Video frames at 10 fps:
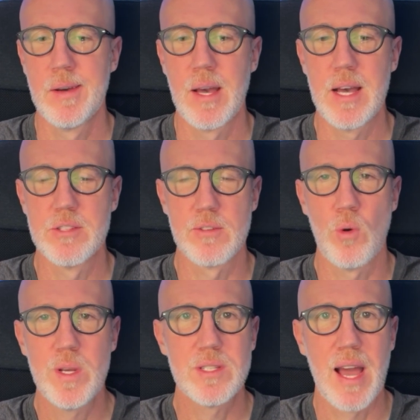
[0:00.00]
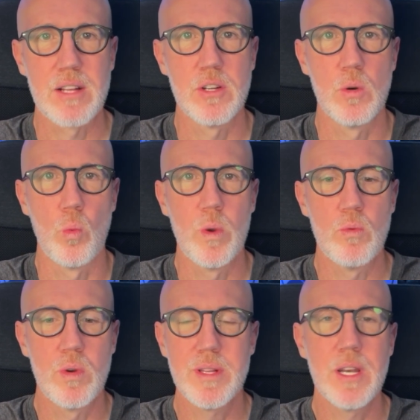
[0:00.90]
as a voice actor, we
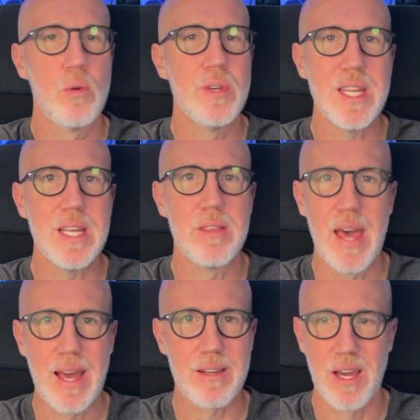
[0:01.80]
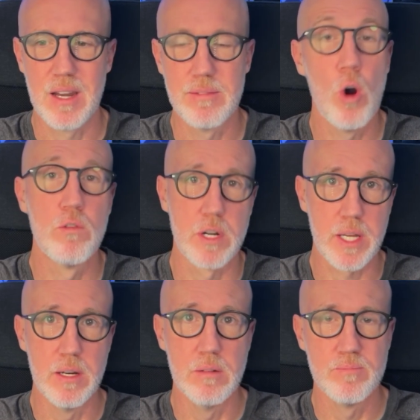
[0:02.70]
really don't need that kind of
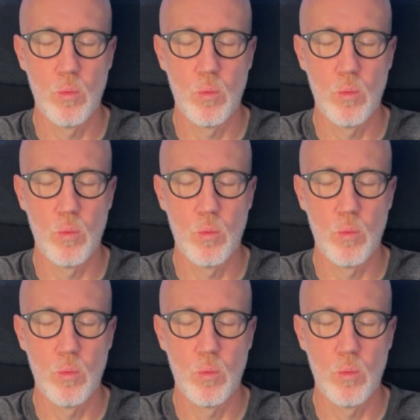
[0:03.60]
overkill.